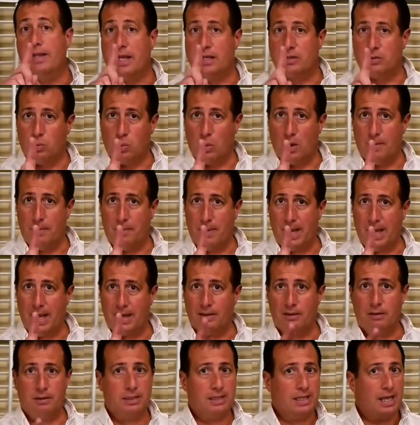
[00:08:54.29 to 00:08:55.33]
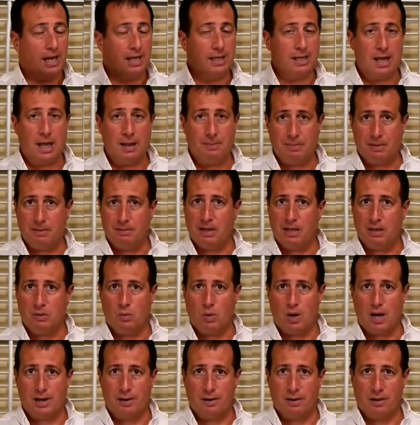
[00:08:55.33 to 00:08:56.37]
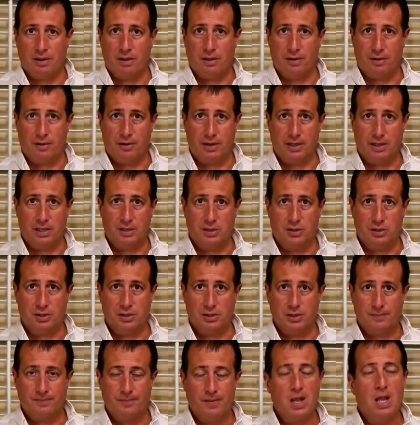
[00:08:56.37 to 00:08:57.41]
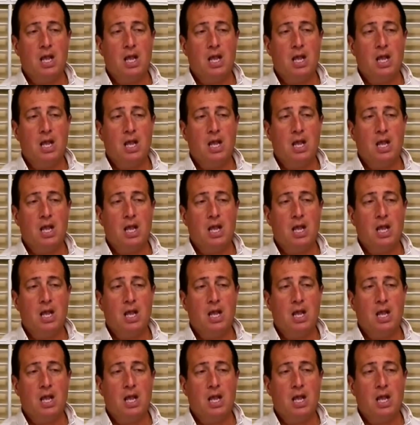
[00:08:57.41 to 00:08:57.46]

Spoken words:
That's one panel, cannot be made wider than 30 inches.